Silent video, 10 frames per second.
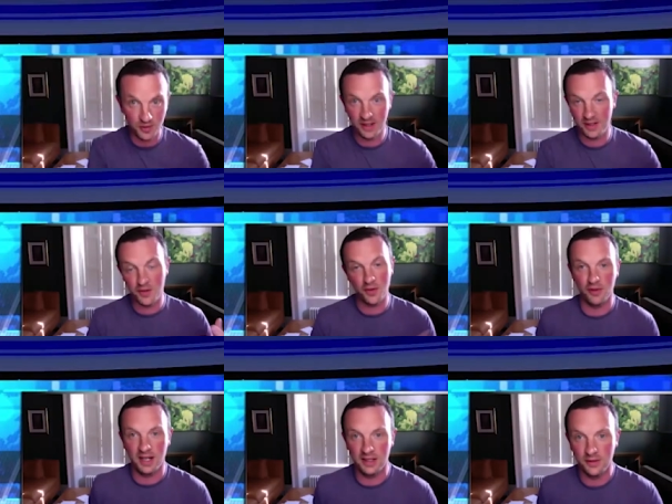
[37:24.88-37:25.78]
and your
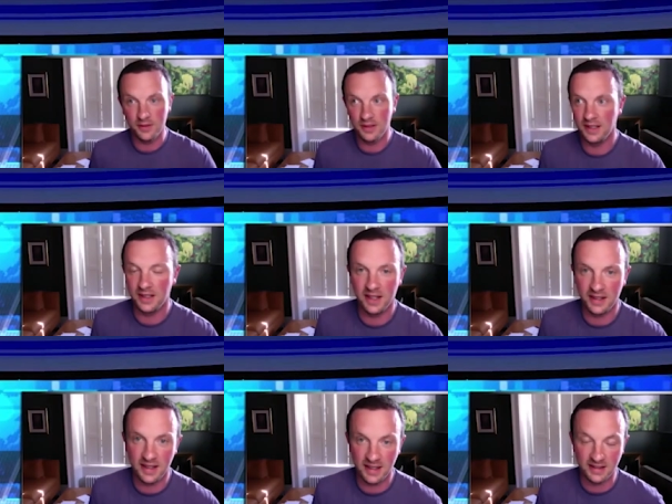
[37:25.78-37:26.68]
value,
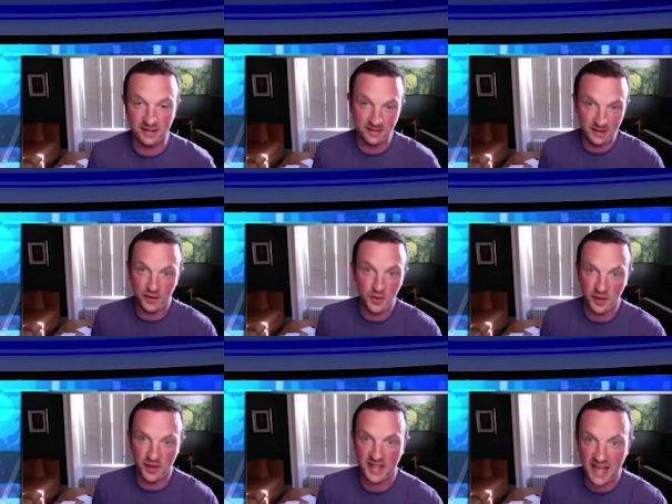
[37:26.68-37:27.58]
and if you
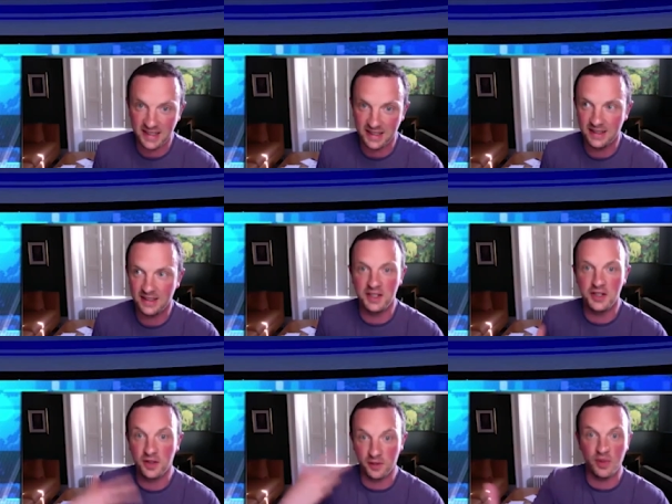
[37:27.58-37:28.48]
understand it and you
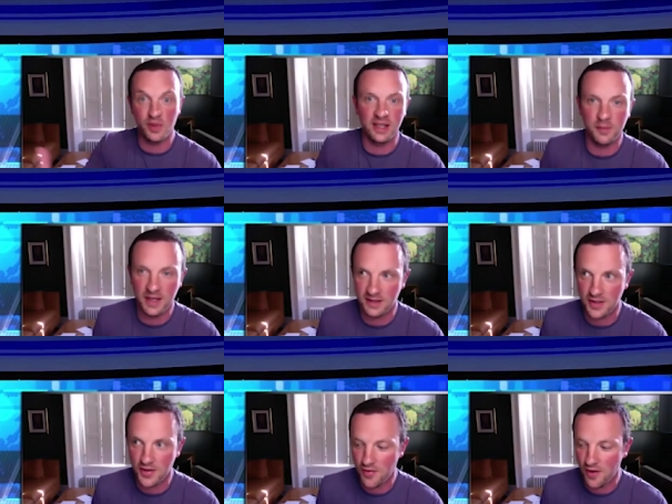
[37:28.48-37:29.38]
can bring that message
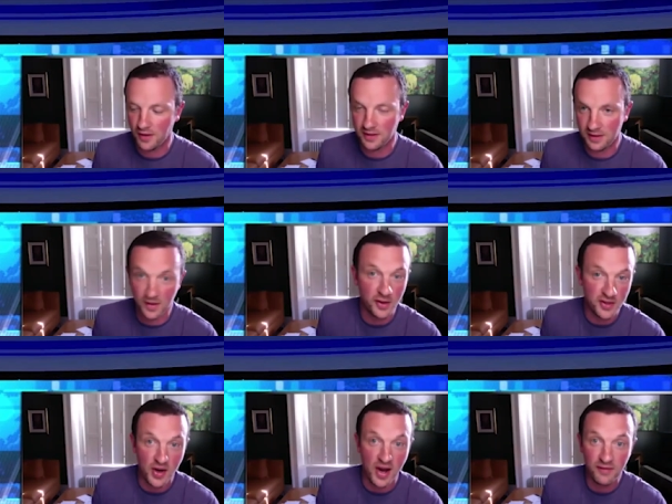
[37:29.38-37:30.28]
across. As long as
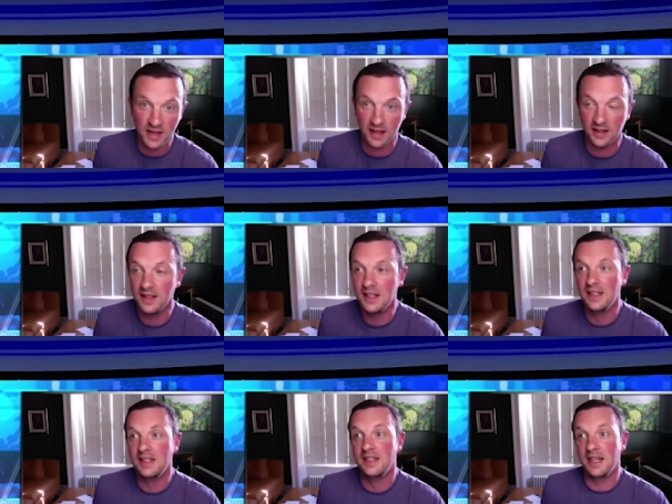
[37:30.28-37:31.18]
you have that
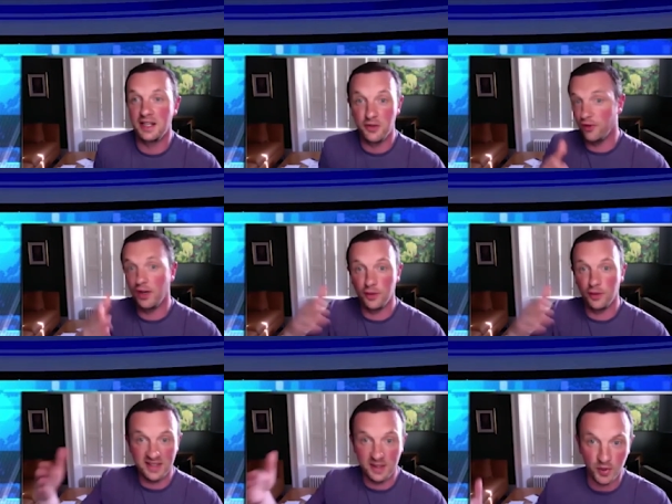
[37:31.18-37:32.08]
and you follow the
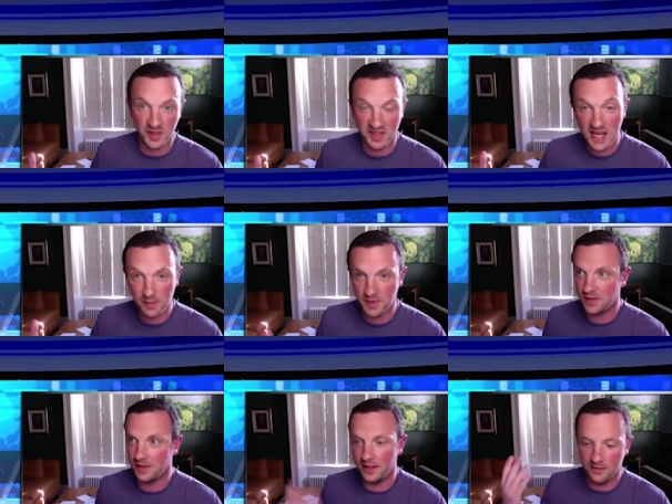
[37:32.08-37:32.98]
simple steps,
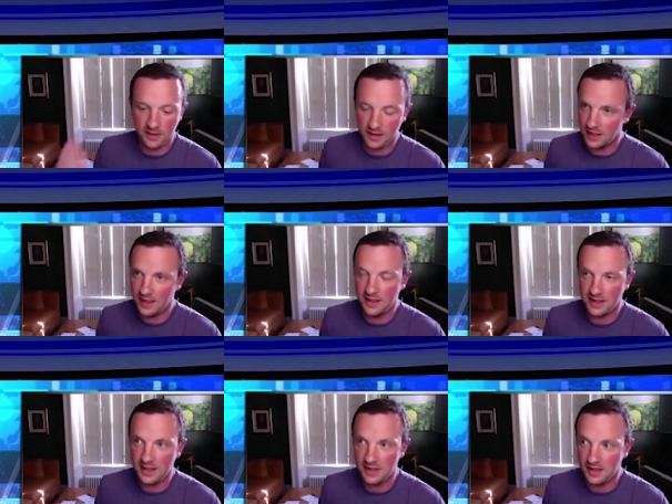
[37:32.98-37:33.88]
then it's
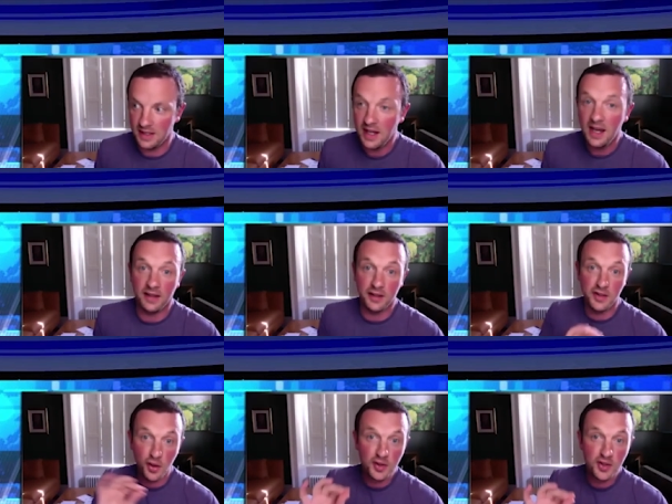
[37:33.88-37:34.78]
easy. And there's
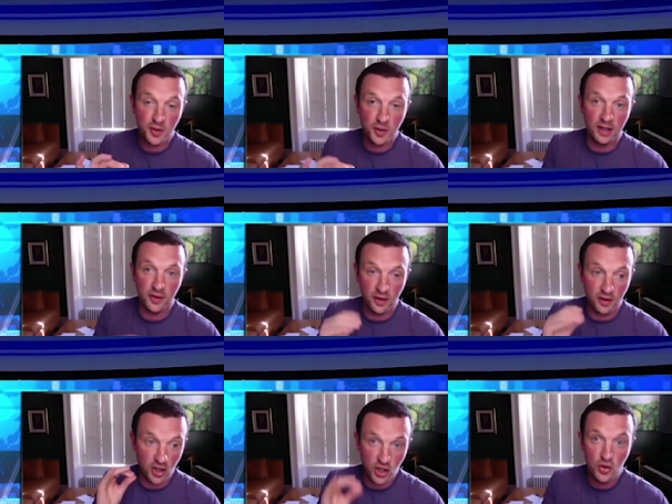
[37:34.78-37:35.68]
also another
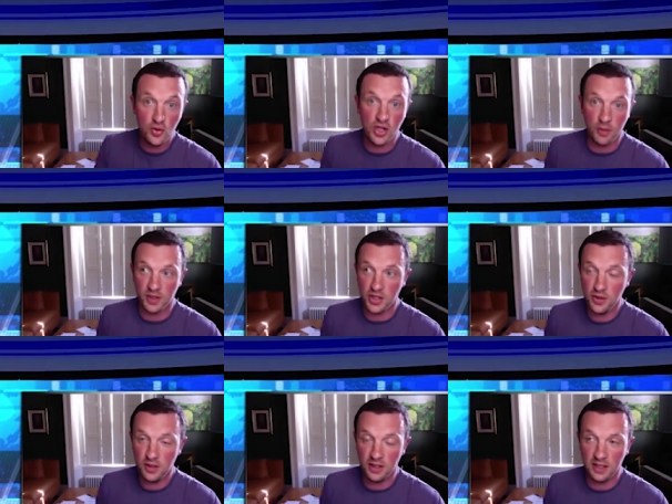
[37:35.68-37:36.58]
huge
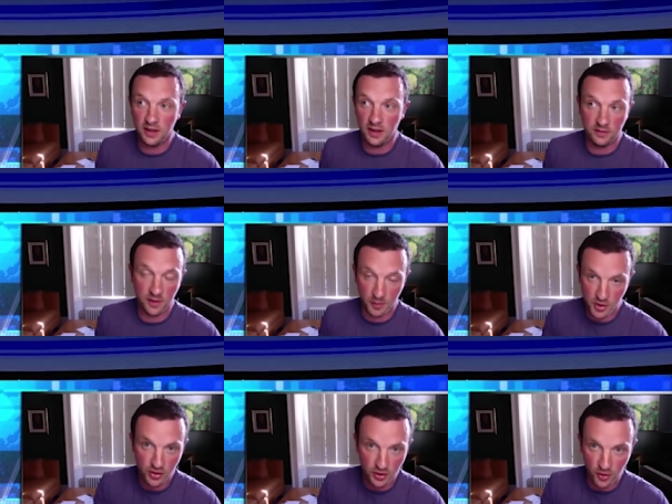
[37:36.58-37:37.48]
opportunity, and I'm sure
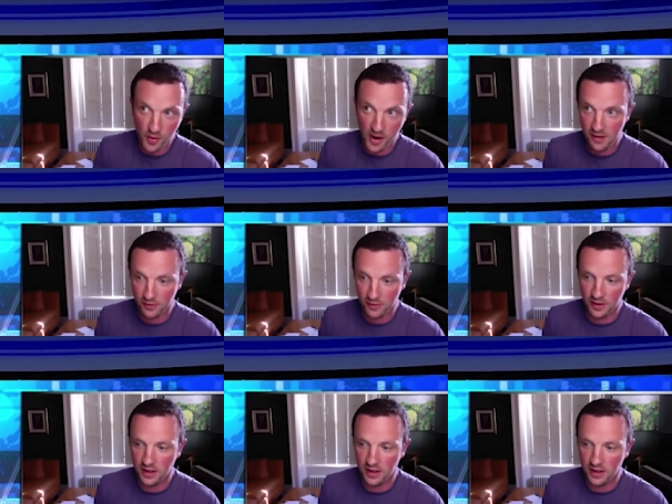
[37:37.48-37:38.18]
you're aware of it,